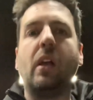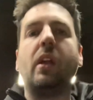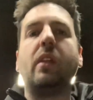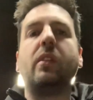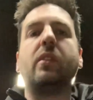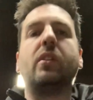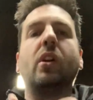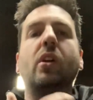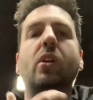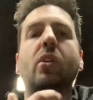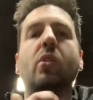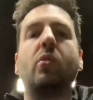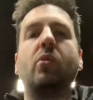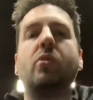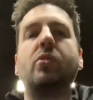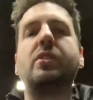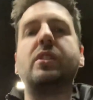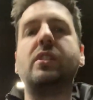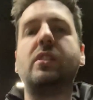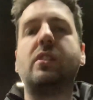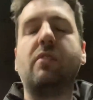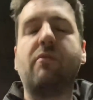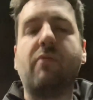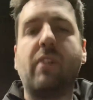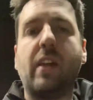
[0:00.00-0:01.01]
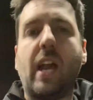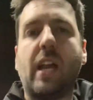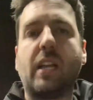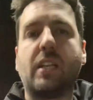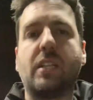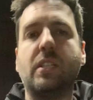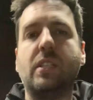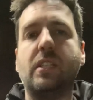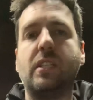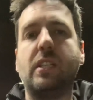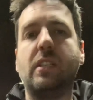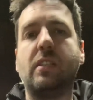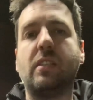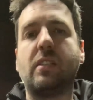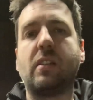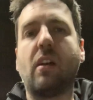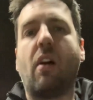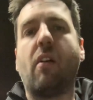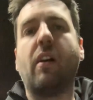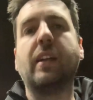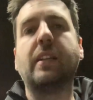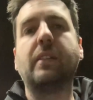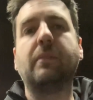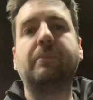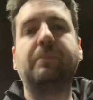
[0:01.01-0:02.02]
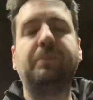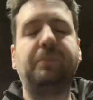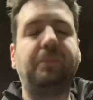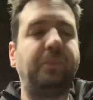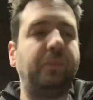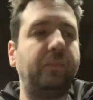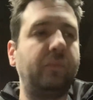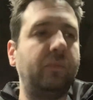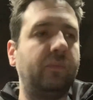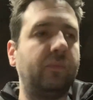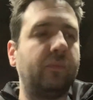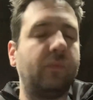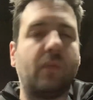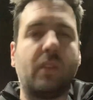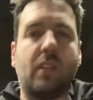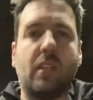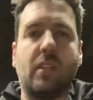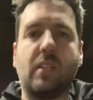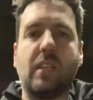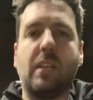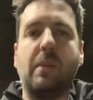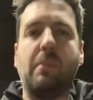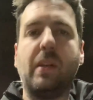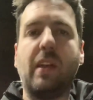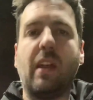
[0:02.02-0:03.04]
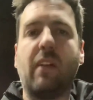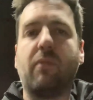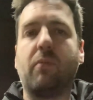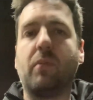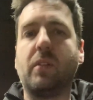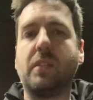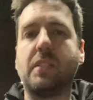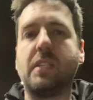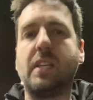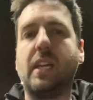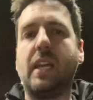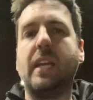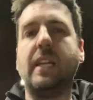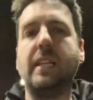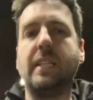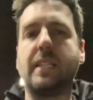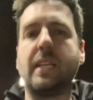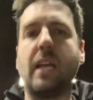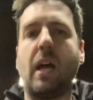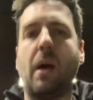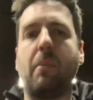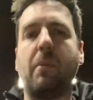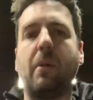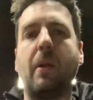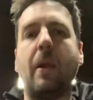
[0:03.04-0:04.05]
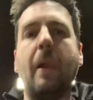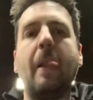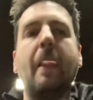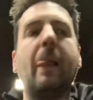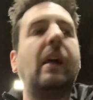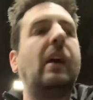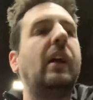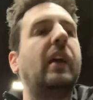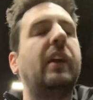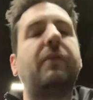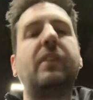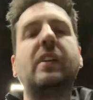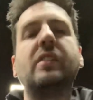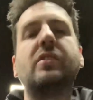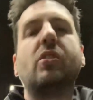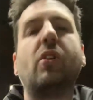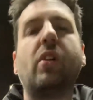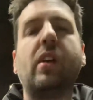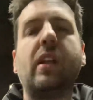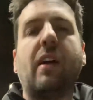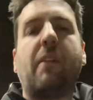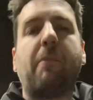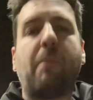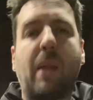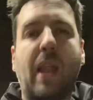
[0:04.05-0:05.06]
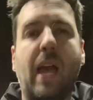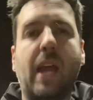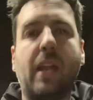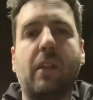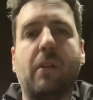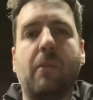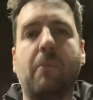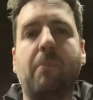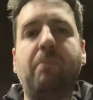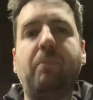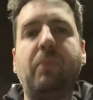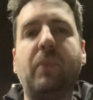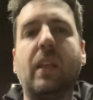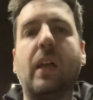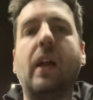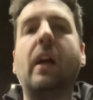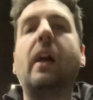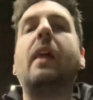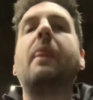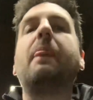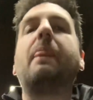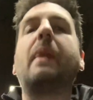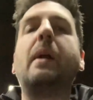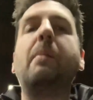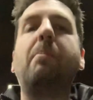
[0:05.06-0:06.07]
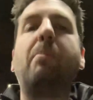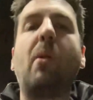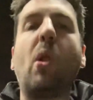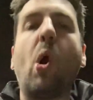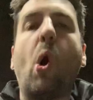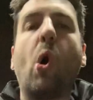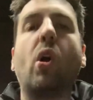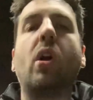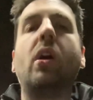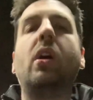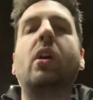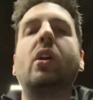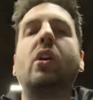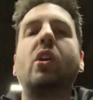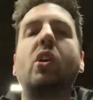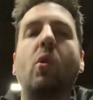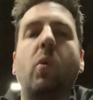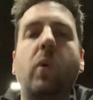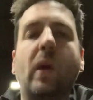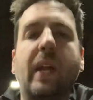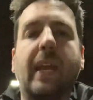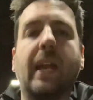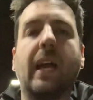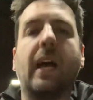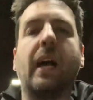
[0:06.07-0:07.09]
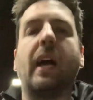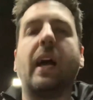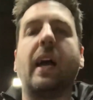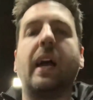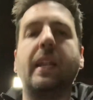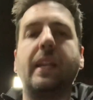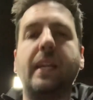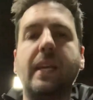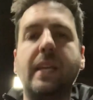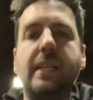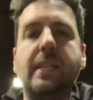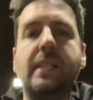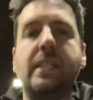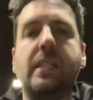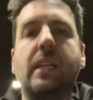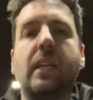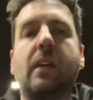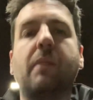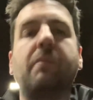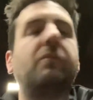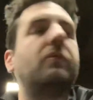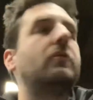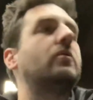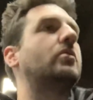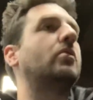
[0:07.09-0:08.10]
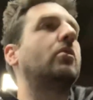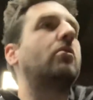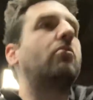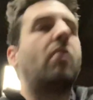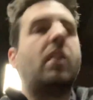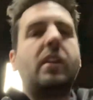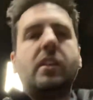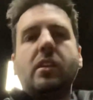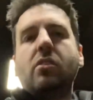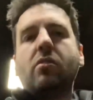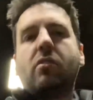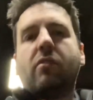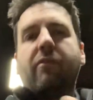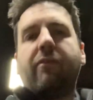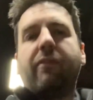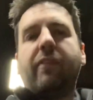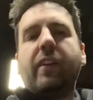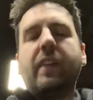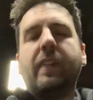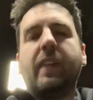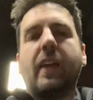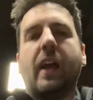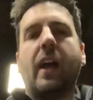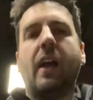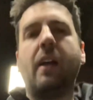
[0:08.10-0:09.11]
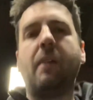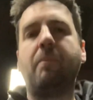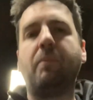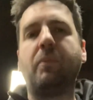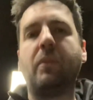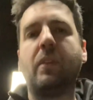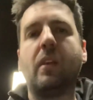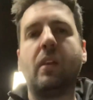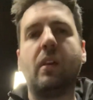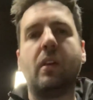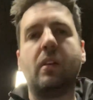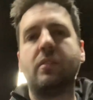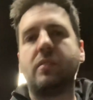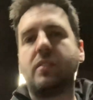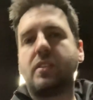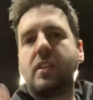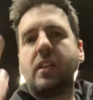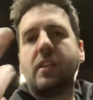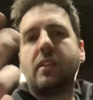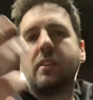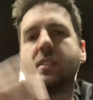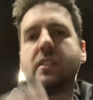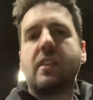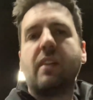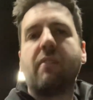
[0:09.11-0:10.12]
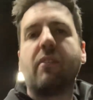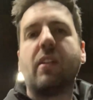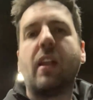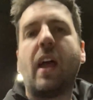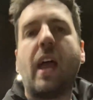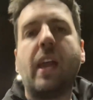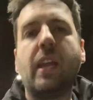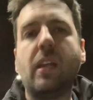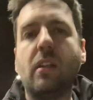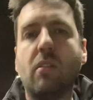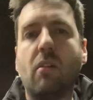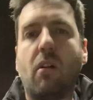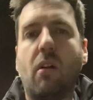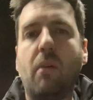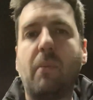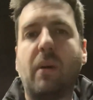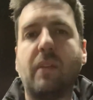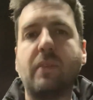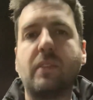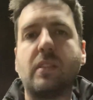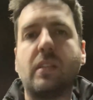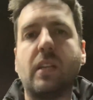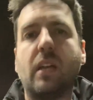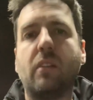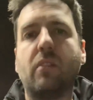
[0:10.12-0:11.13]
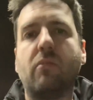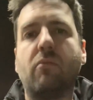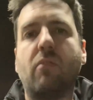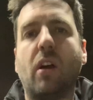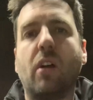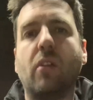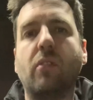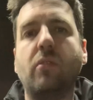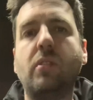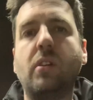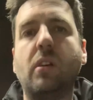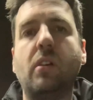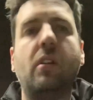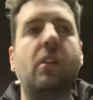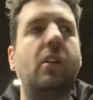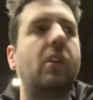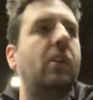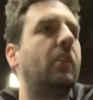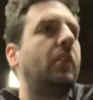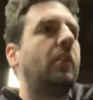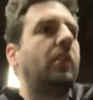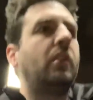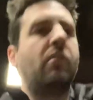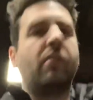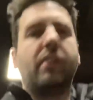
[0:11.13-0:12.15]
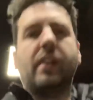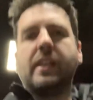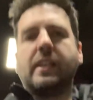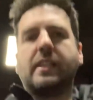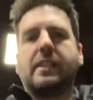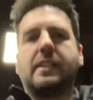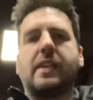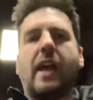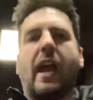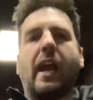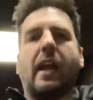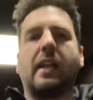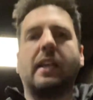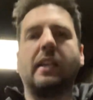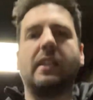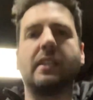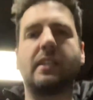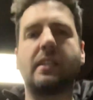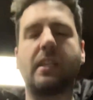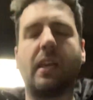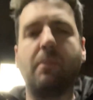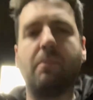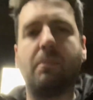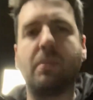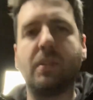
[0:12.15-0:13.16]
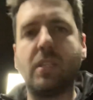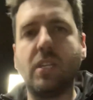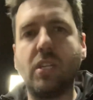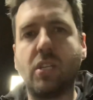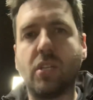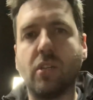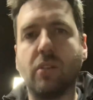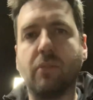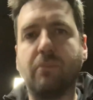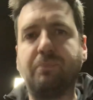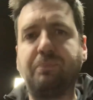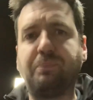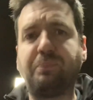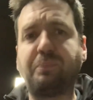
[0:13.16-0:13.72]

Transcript: that causes the reactions inside, the DPF once it heats up. If there's not enough platinum, they block quicker and easier. So great, you could fit that 6, 7, 8, 9 months down the road, you're in exactly the same position.